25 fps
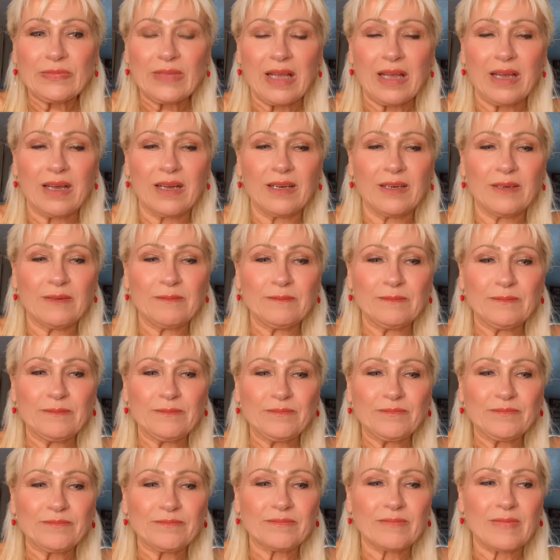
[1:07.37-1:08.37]
Um,
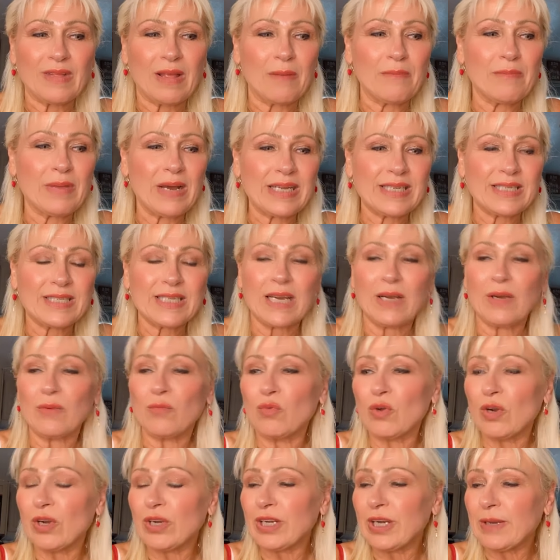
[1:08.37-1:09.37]
but uh,
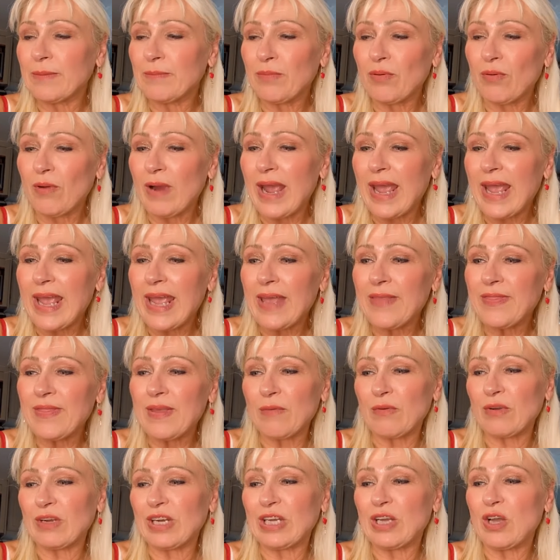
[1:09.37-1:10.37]
we're going to pray and then
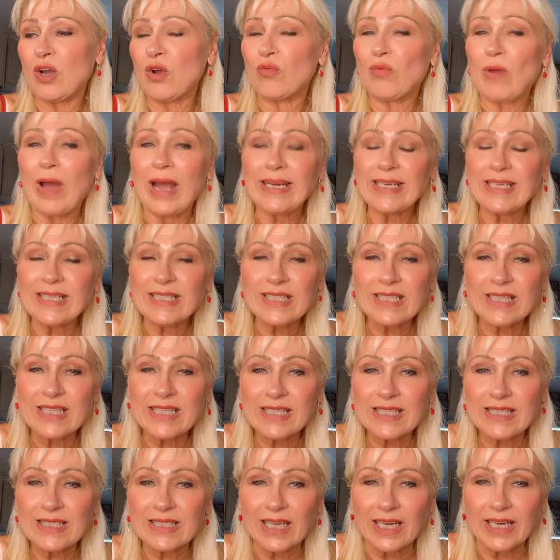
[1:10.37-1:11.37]
we're going to go right into the
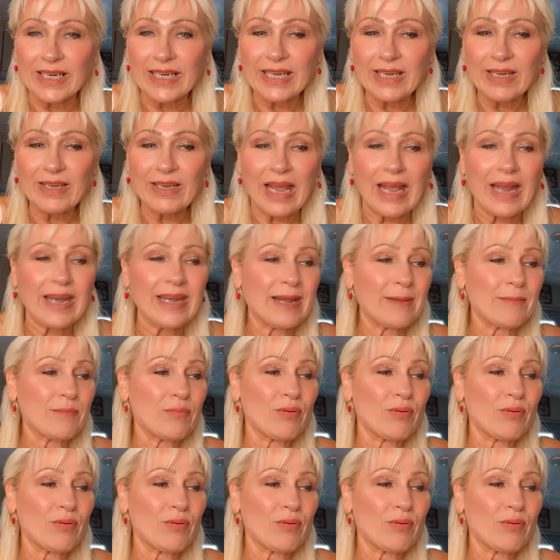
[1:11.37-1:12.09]
study and i